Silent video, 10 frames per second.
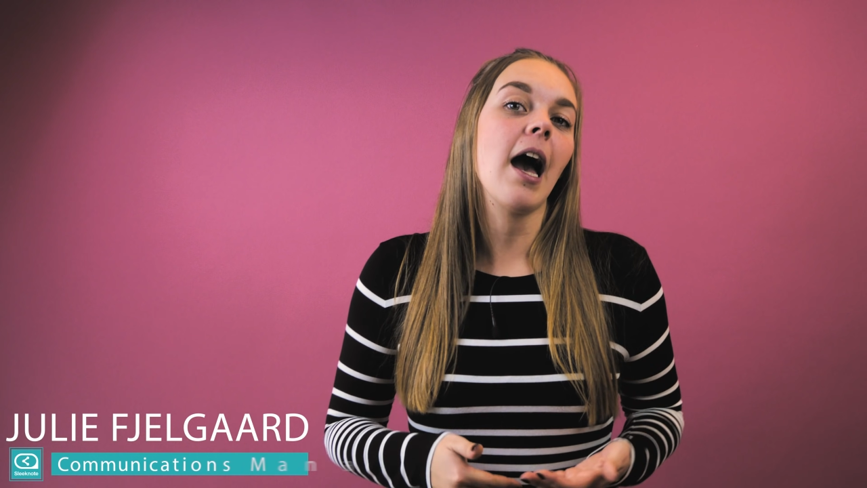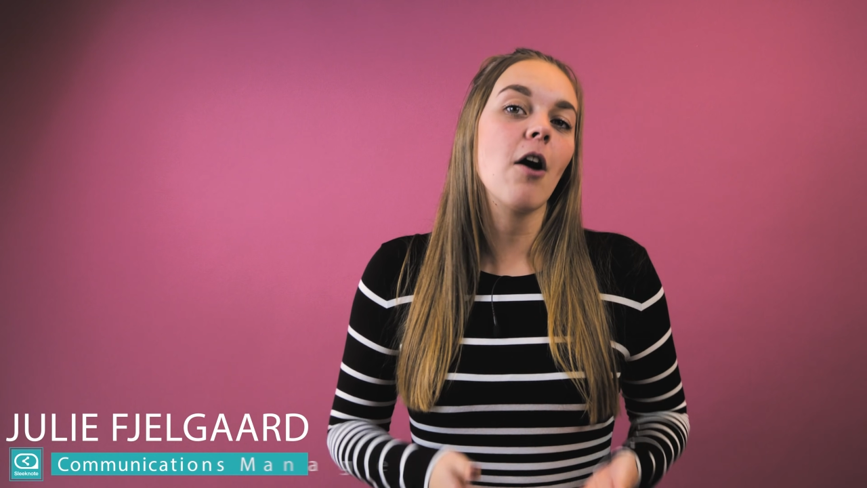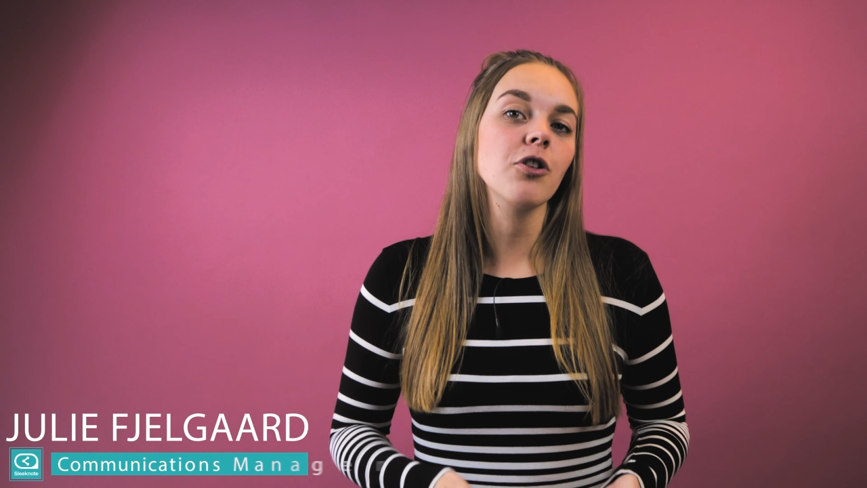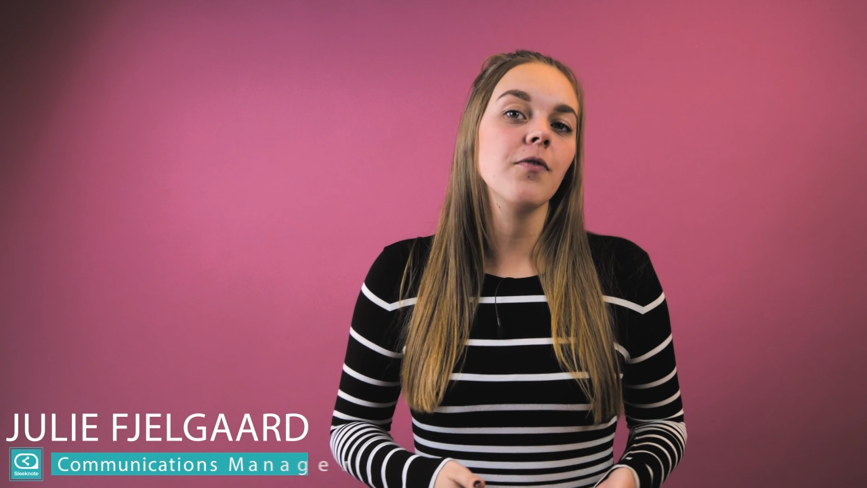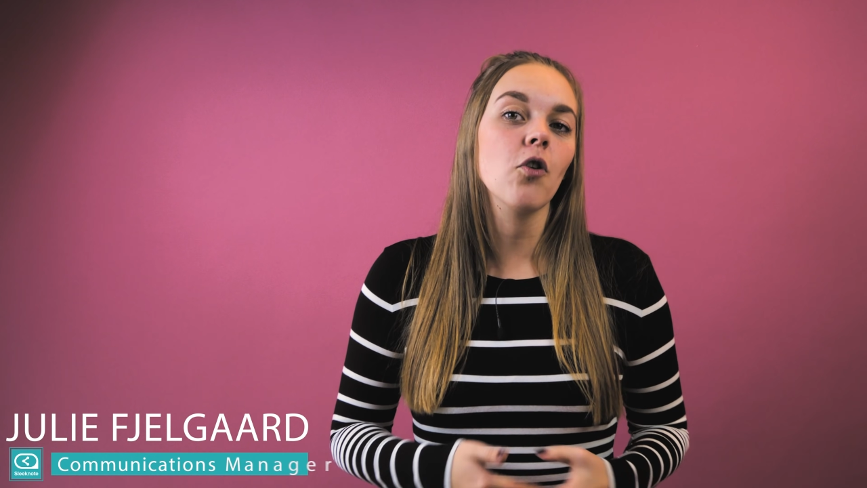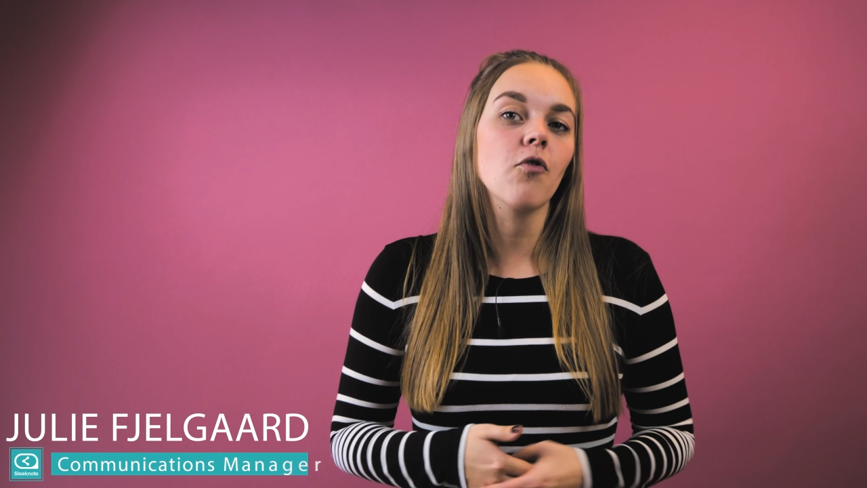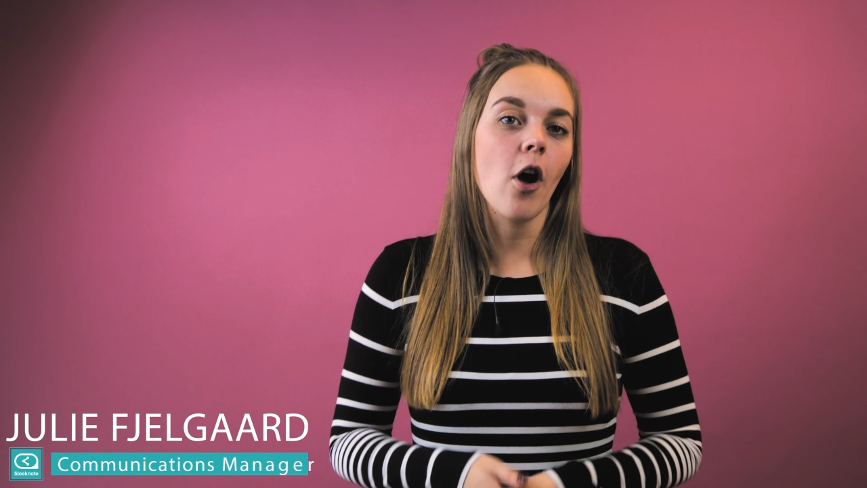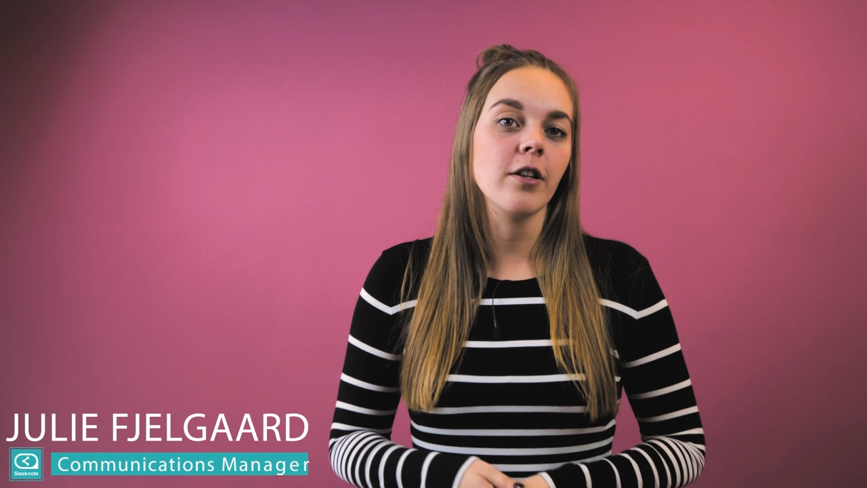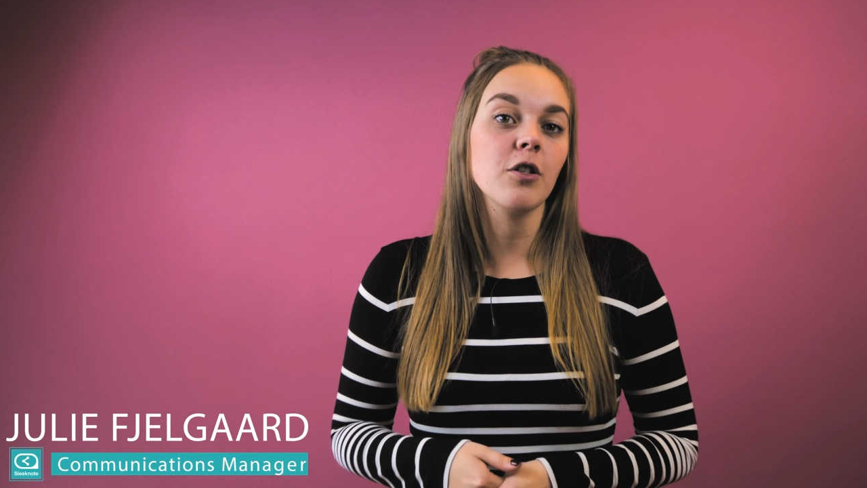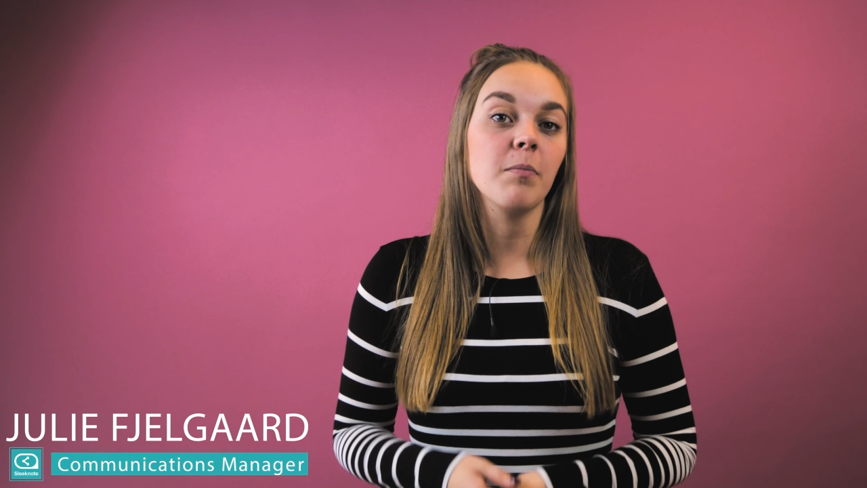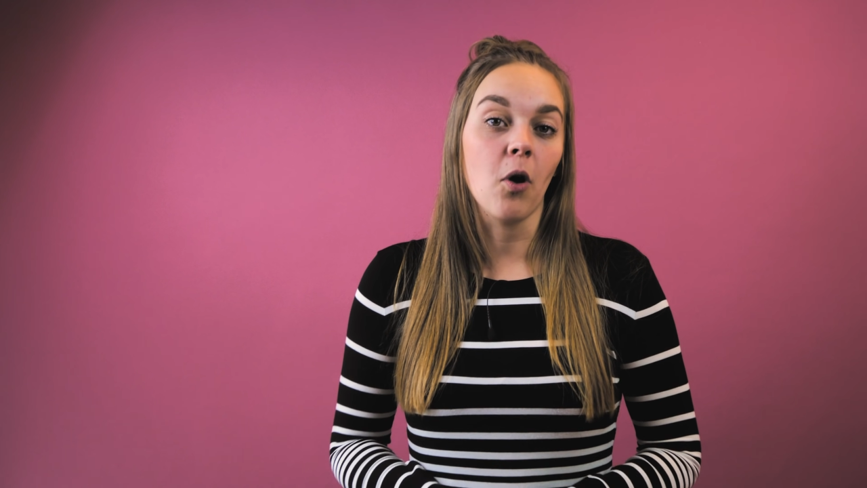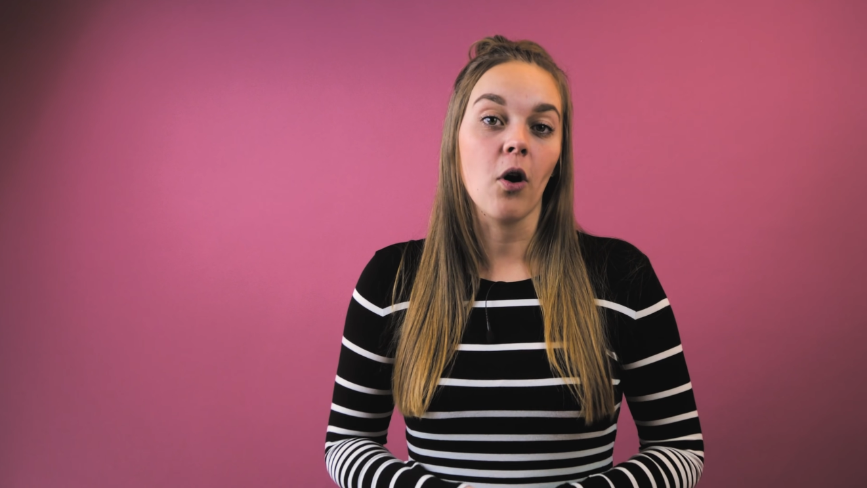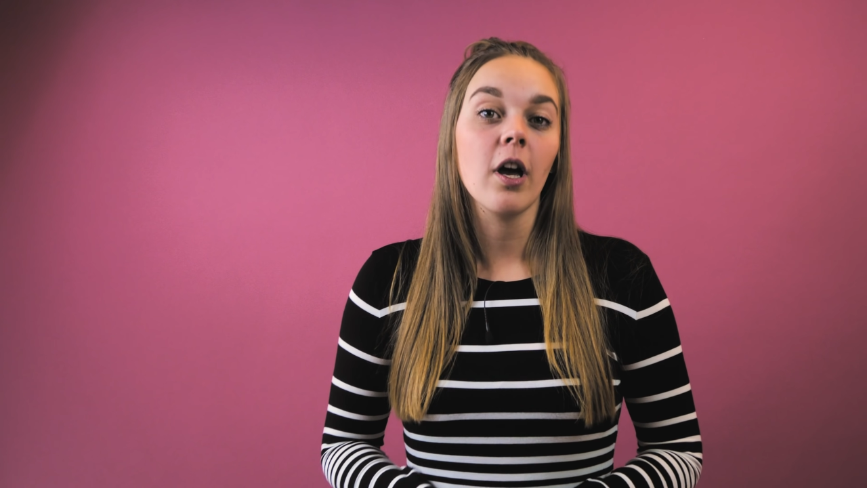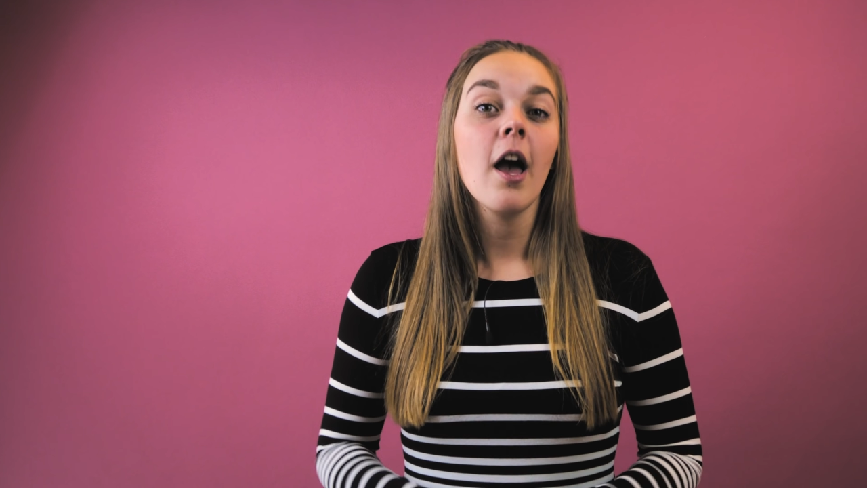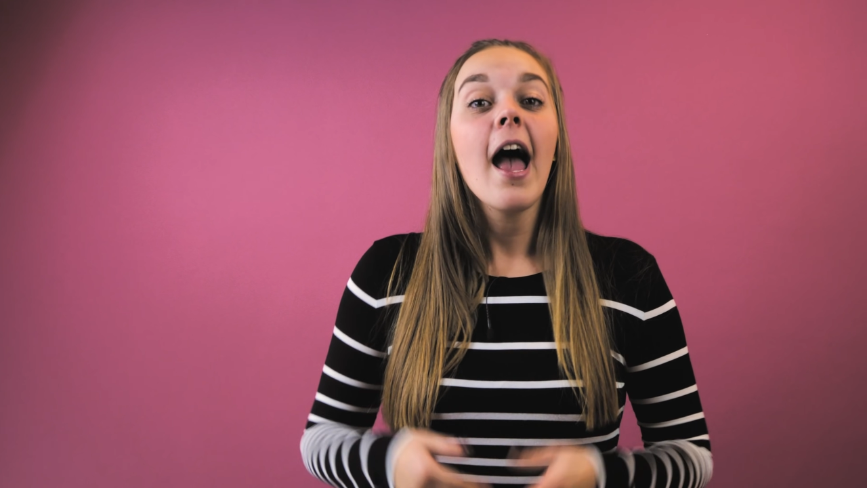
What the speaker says: out of your writer's block